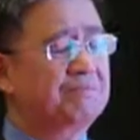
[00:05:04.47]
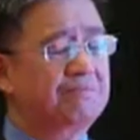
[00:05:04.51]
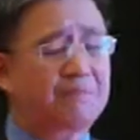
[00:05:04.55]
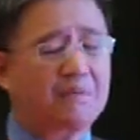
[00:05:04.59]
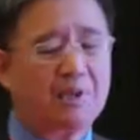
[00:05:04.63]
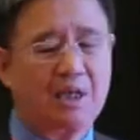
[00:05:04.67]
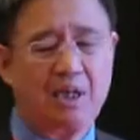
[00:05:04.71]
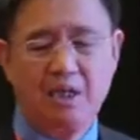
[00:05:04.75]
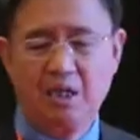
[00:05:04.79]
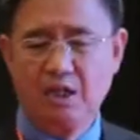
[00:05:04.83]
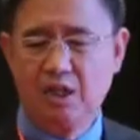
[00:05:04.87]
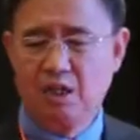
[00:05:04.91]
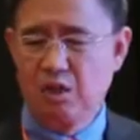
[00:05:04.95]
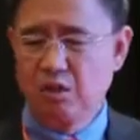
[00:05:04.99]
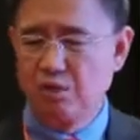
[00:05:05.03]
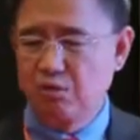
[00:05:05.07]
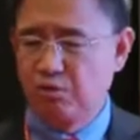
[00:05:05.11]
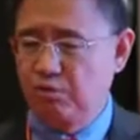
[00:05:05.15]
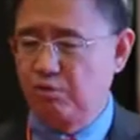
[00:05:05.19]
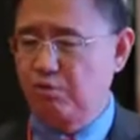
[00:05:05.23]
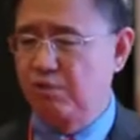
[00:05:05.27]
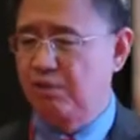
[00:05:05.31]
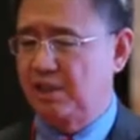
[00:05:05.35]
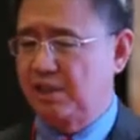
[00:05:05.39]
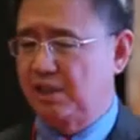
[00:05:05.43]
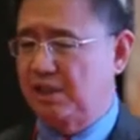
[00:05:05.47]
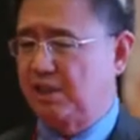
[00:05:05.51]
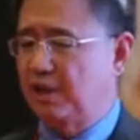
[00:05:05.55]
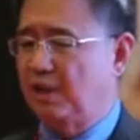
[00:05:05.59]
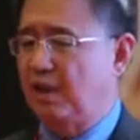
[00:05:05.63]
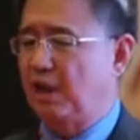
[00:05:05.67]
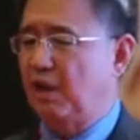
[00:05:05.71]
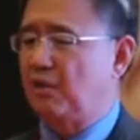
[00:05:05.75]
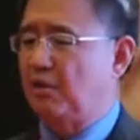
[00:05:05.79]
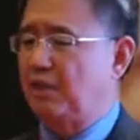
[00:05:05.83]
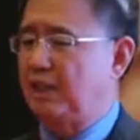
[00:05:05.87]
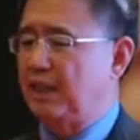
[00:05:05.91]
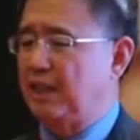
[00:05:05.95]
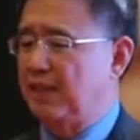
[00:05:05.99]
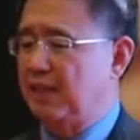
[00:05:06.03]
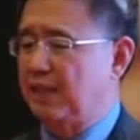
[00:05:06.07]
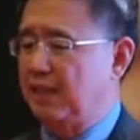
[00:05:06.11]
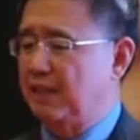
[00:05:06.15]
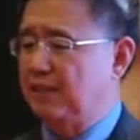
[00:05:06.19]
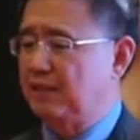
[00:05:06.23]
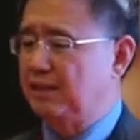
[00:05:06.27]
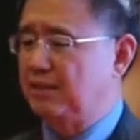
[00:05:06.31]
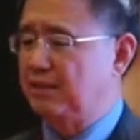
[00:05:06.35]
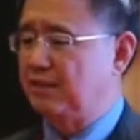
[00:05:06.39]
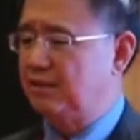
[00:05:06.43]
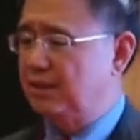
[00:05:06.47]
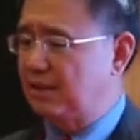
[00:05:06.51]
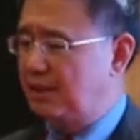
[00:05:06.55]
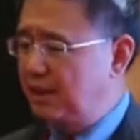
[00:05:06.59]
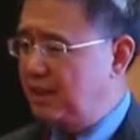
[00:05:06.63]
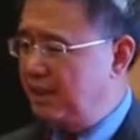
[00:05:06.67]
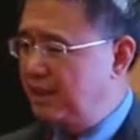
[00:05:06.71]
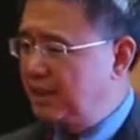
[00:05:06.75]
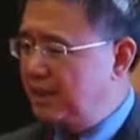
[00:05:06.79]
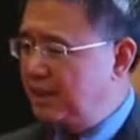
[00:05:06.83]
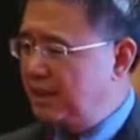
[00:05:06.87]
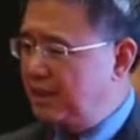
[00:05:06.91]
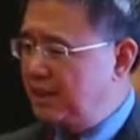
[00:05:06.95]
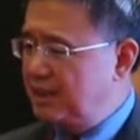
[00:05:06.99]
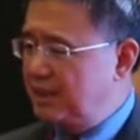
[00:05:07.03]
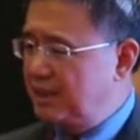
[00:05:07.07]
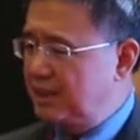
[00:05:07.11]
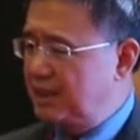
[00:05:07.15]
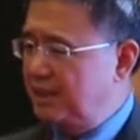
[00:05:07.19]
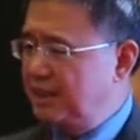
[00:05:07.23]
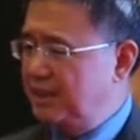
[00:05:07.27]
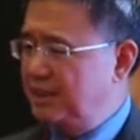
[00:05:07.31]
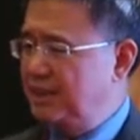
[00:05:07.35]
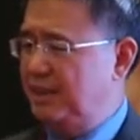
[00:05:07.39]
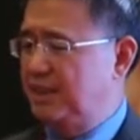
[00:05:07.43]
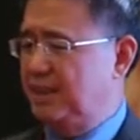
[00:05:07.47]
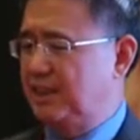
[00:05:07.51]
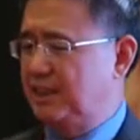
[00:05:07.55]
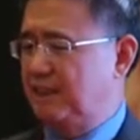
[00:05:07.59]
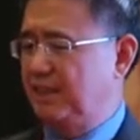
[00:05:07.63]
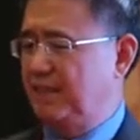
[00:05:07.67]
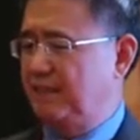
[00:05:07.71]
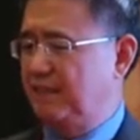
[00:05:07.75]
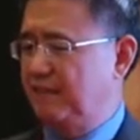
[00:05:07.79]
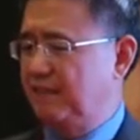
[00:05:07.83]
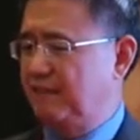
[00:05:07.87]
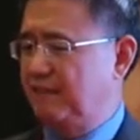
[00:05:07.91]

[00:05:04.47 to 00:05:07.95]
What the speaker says: this is the very first time in human history